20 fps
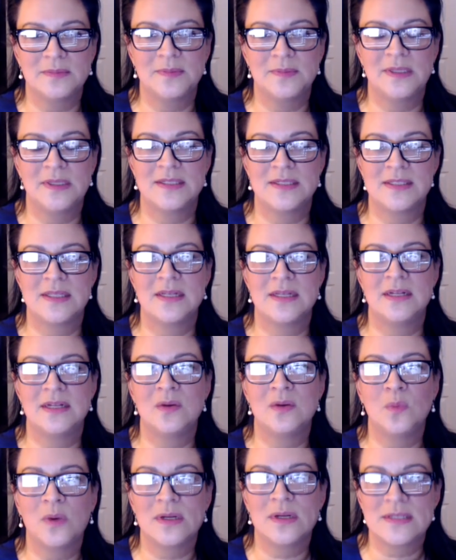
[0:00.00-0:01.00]
because they
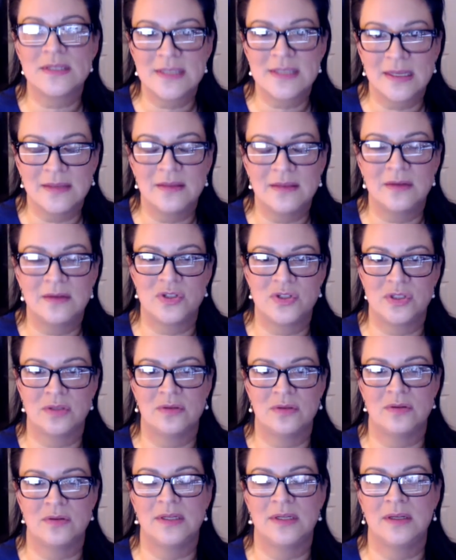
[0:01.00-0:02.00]
didn't want to send their
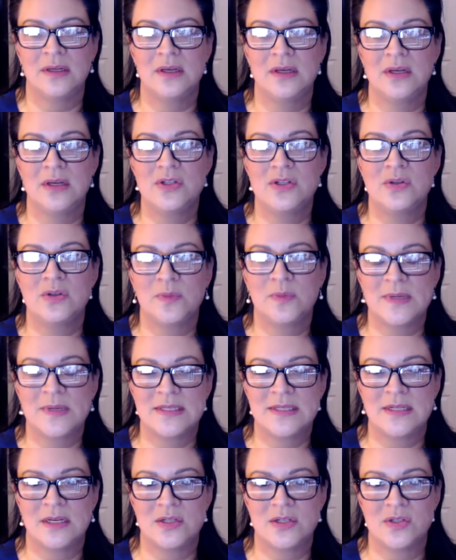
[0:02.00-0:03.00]
children to a
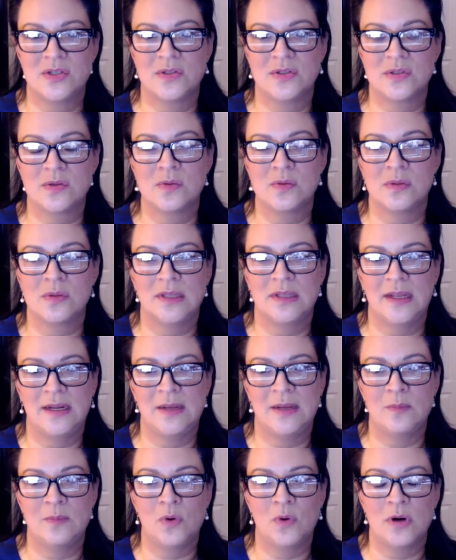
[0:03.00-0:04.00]
residential school
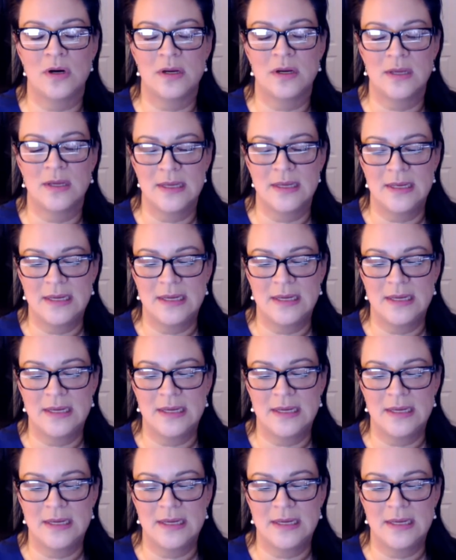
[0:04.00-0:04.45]
anymore.